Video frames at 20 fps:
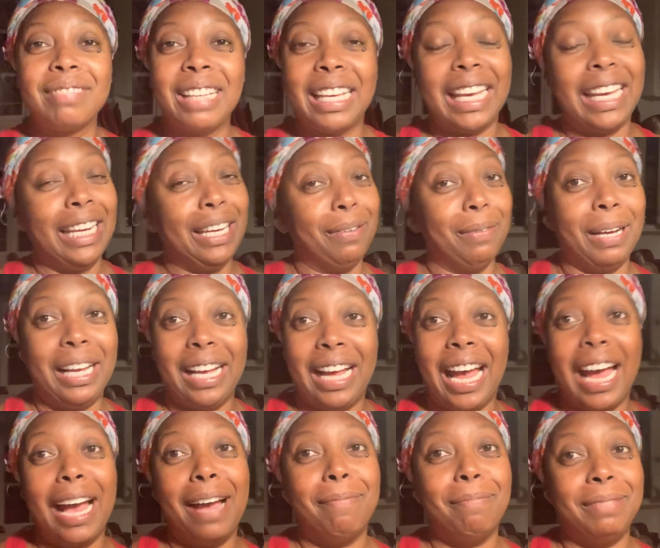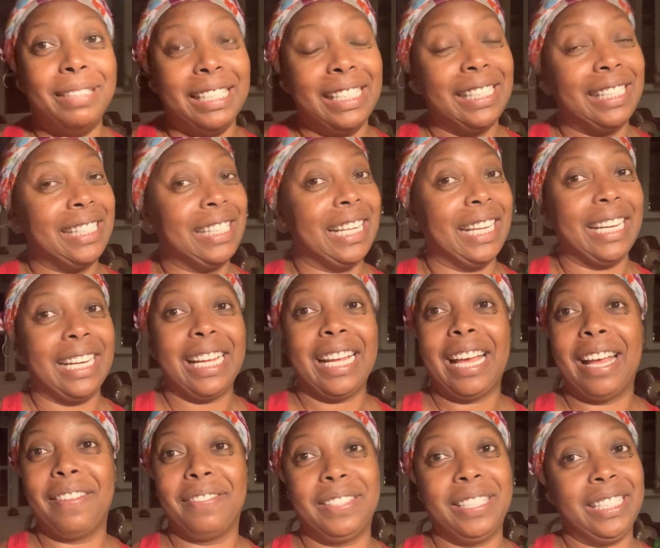anyway i'm just gonna
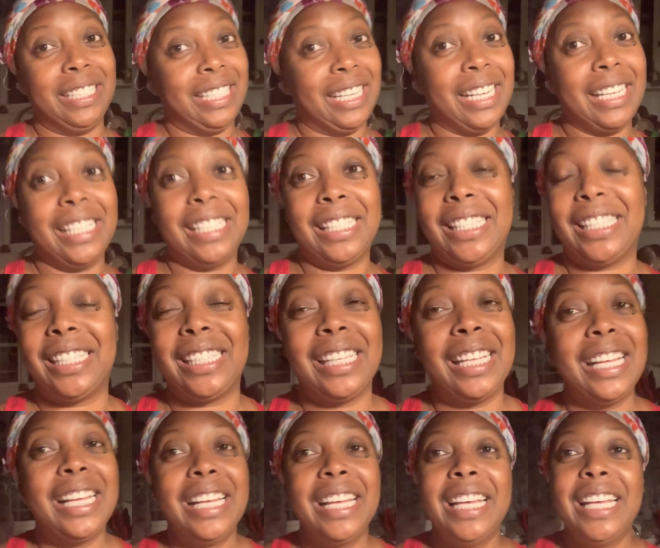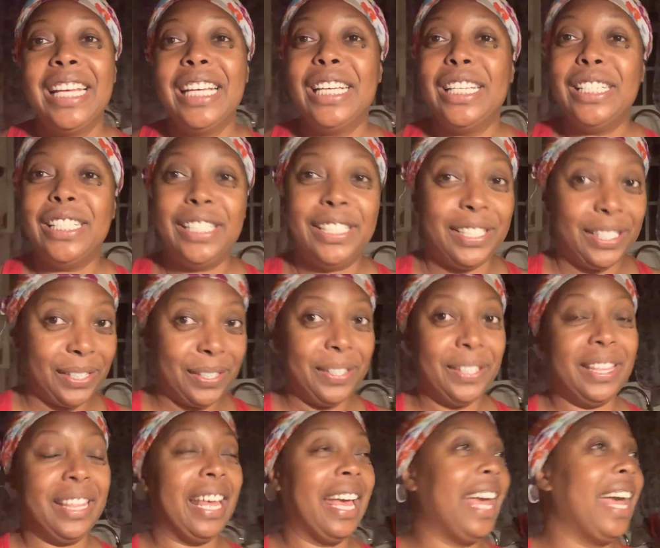have to just do
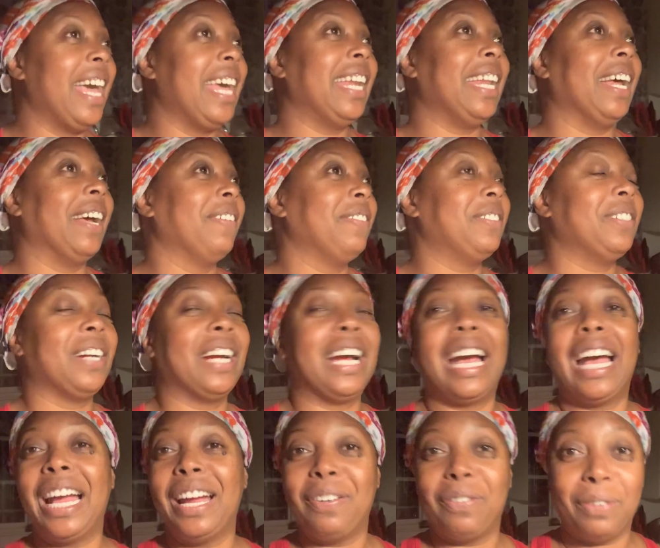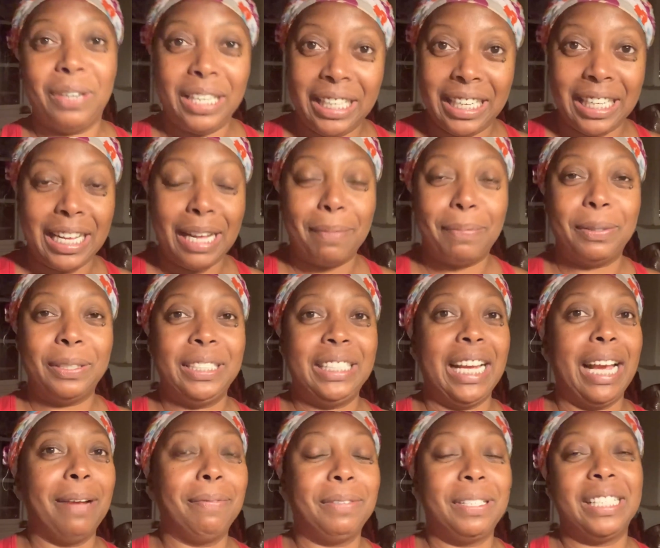that after I read a couple
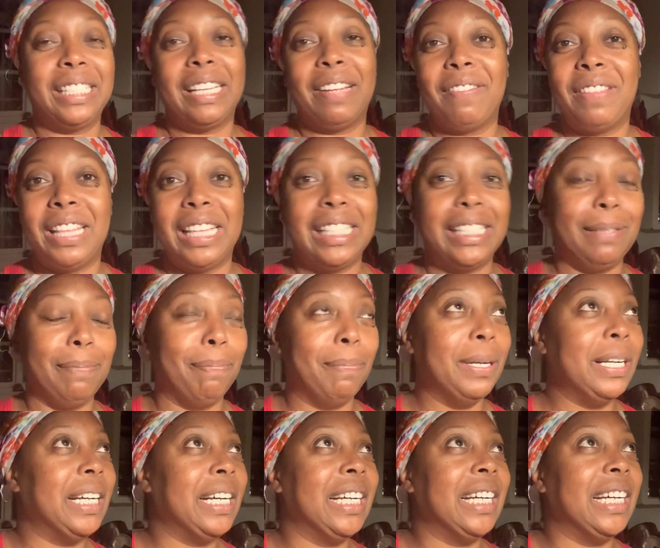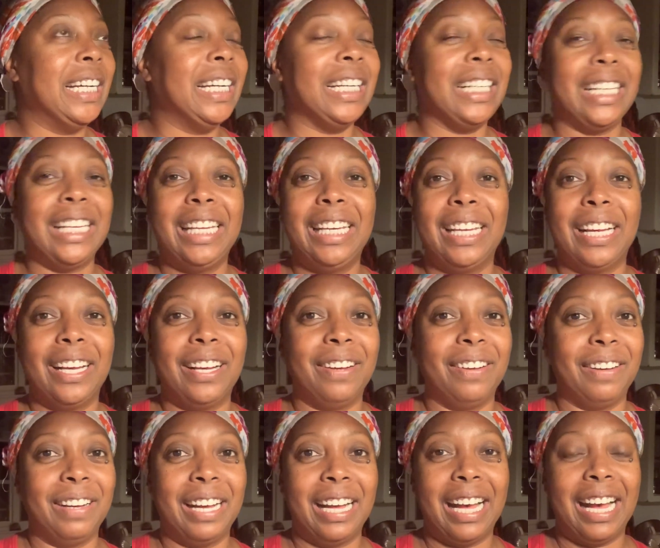chapters of this book. You
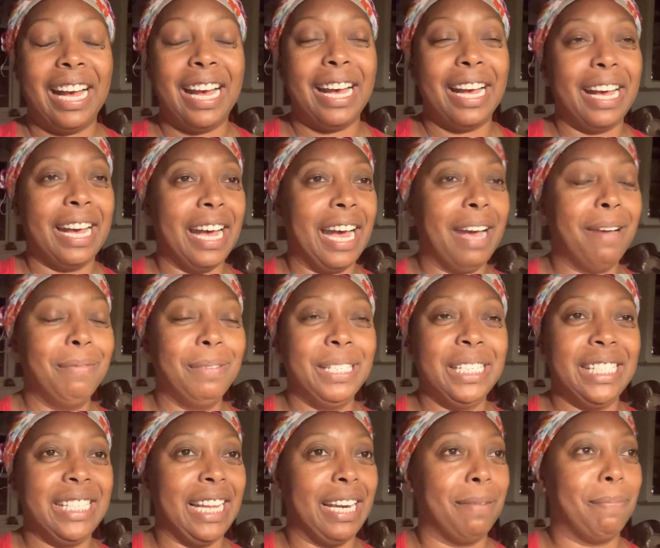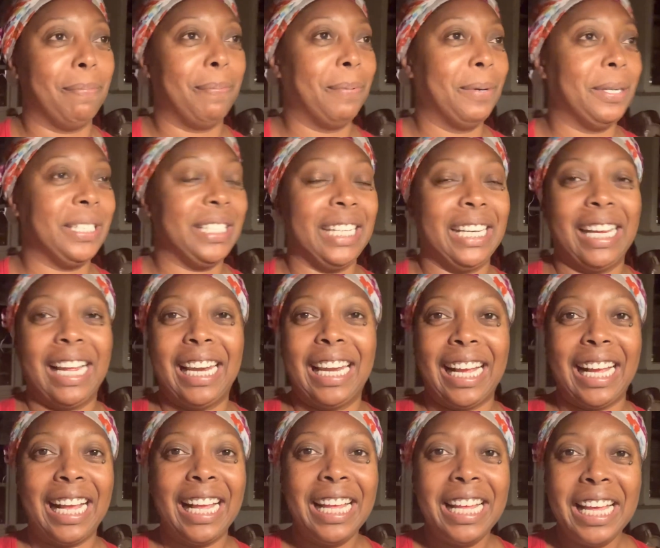know, uh, I'm just not a person that
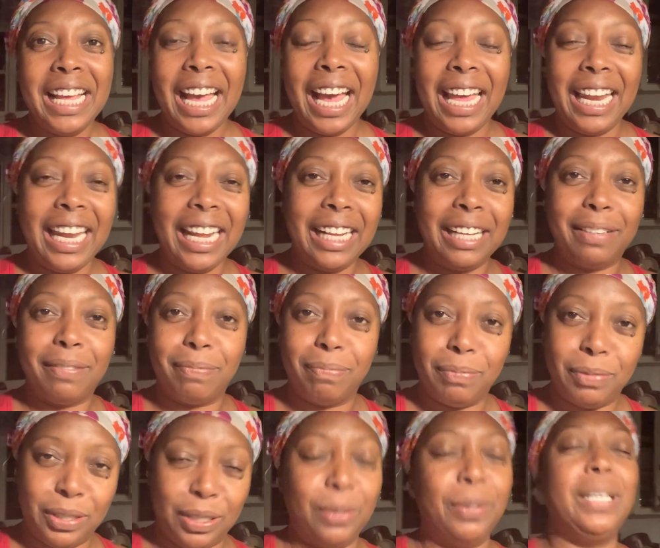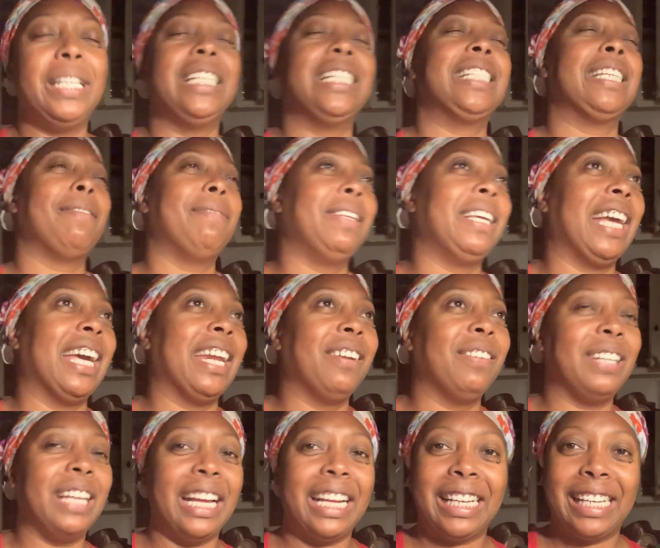like, I like doing something. I
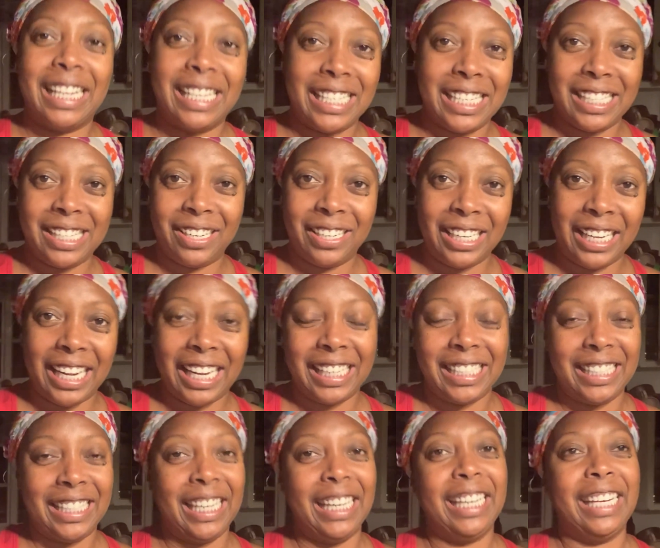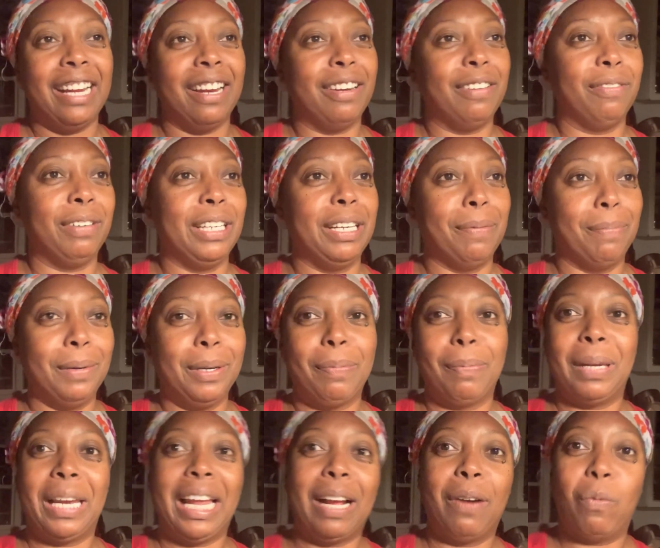don't like necessarily like sitting down and reading a book,
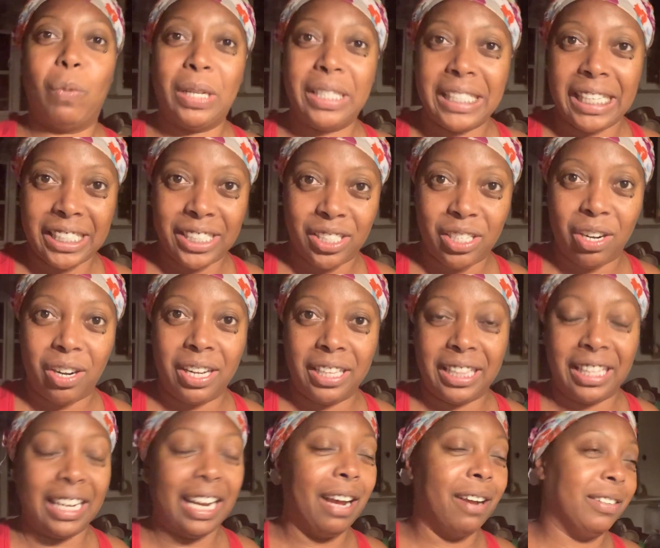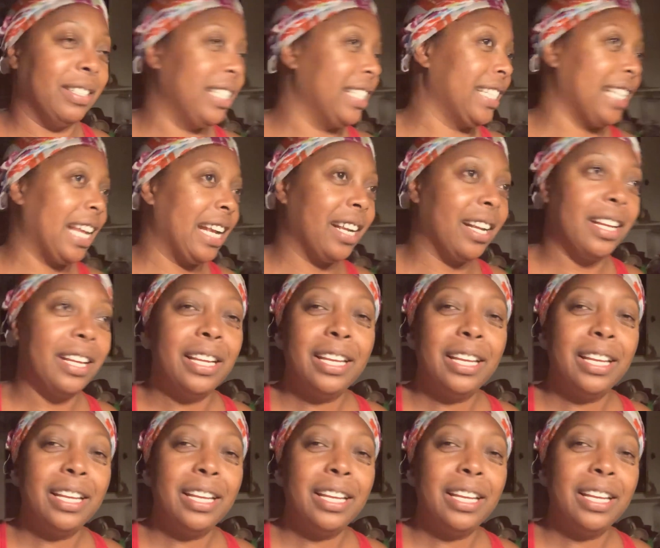but like once I start, then I'll just like